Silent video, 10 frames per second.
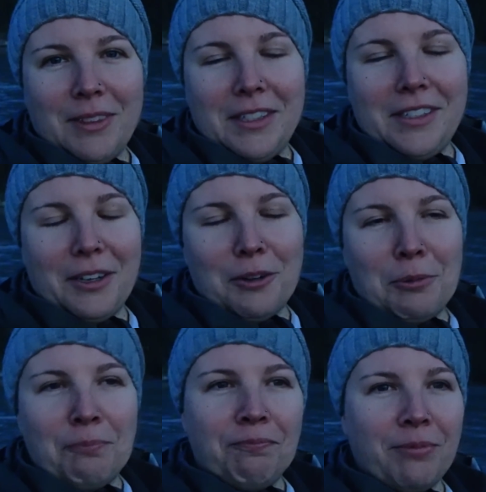So
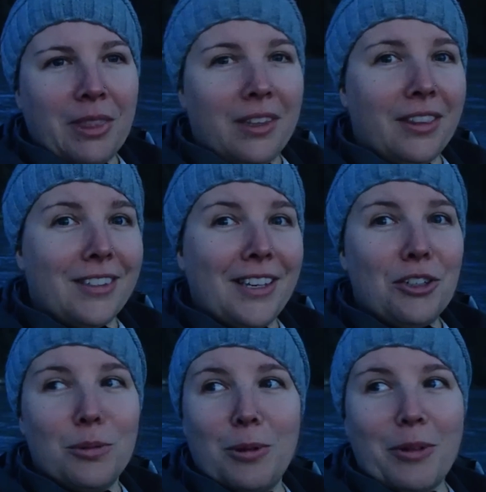the sun
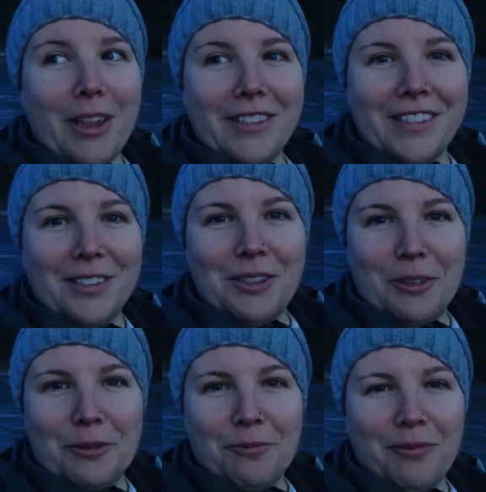should be rising
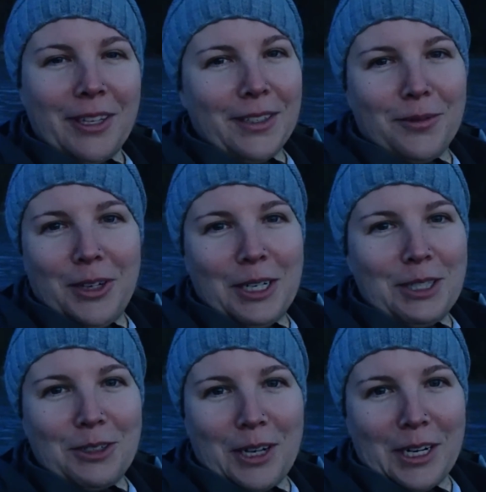soon. It's very
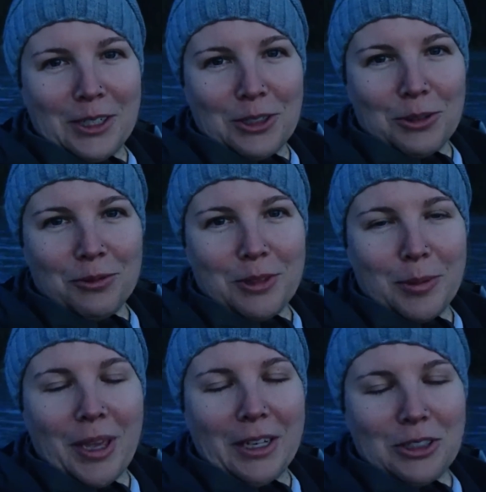strange
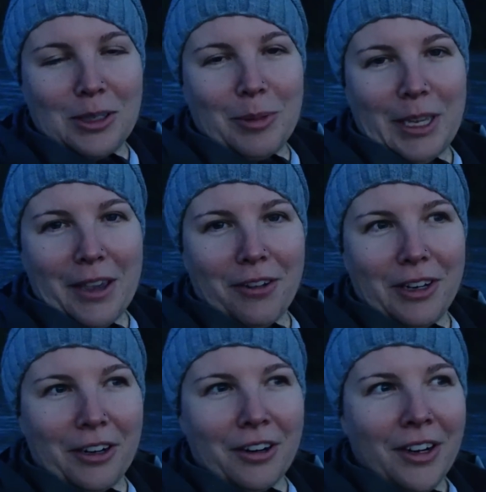to actually be out
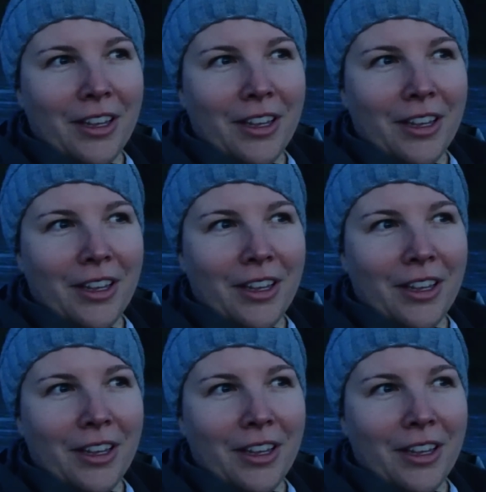here.